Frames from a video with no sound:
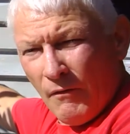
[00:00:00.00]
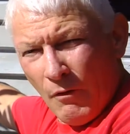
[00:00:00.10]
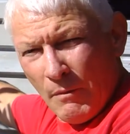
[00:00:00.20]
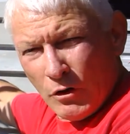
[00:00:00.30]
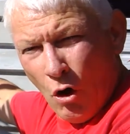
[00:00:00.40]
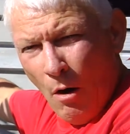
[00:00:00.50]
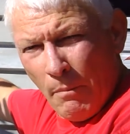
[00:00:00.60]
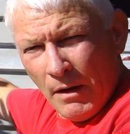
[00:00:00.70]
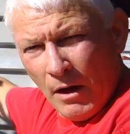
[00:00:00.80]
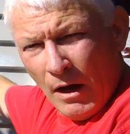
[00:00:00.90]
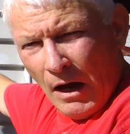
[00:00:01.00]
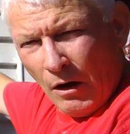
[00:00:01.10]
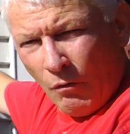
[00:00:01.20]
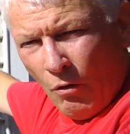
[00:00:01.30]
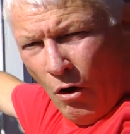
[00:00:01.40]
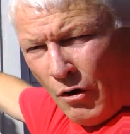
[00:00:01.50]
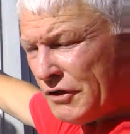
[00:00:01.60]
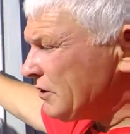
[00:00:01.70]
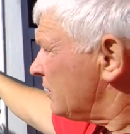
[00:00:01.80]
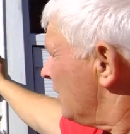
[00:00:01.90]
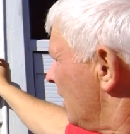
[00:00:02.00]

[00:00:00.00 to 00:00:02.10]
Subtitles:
From the top. Across.